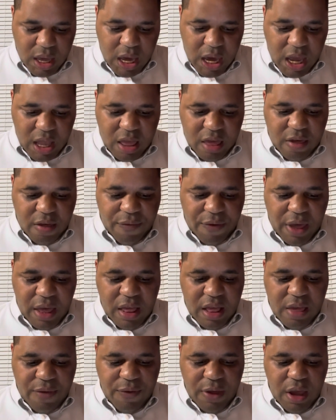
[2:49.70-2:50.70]
In the
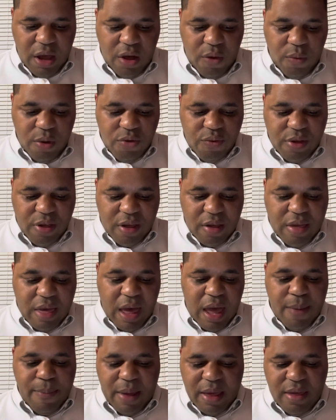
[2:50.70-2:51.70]
surveillance video, which was
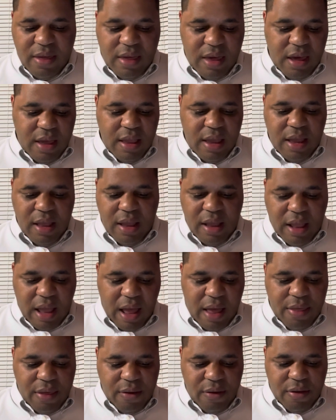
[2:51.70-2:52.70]
obtained by CNN and
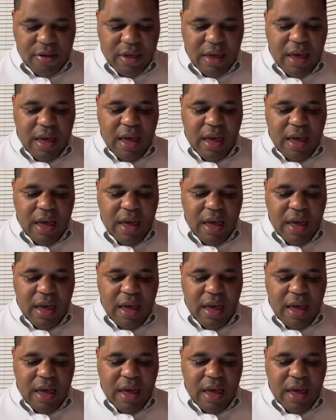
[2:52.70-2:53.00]
others,